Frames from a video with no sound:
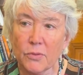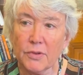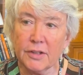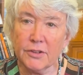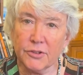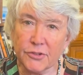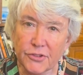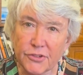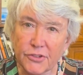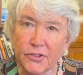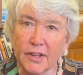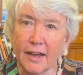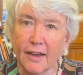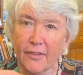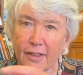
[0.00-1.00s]
you can
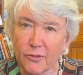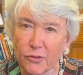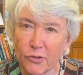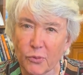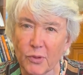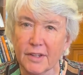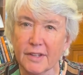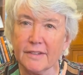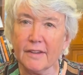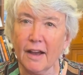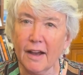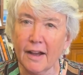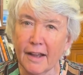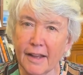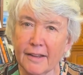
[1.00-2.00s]
see how that's really
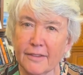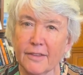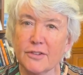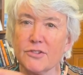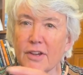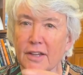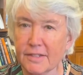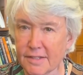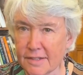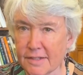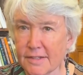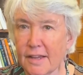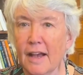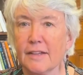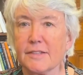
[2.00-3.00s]
tying in the
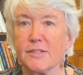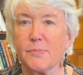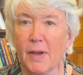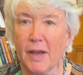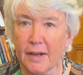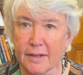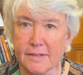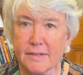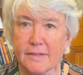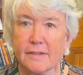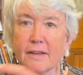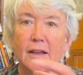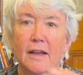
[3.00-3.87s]
justice aspects.